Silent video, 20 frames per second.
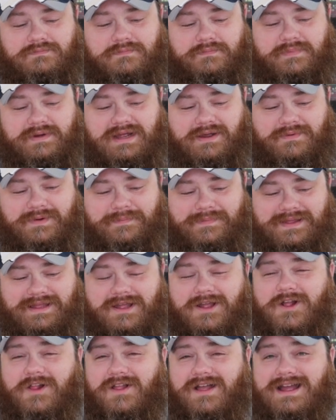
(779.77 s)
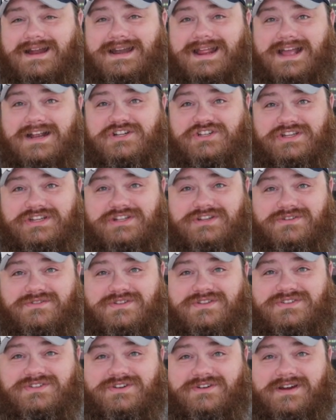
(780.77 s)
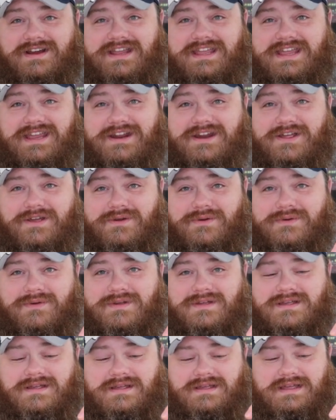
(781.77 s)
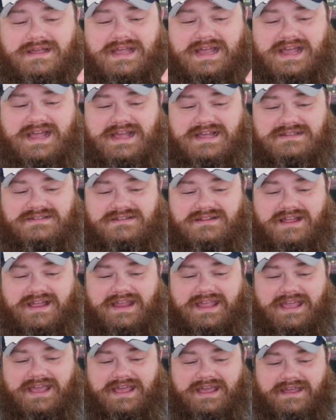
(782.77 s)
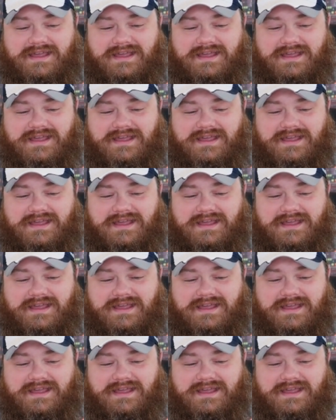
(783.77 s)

But I would be inclined to actually do this during keto as like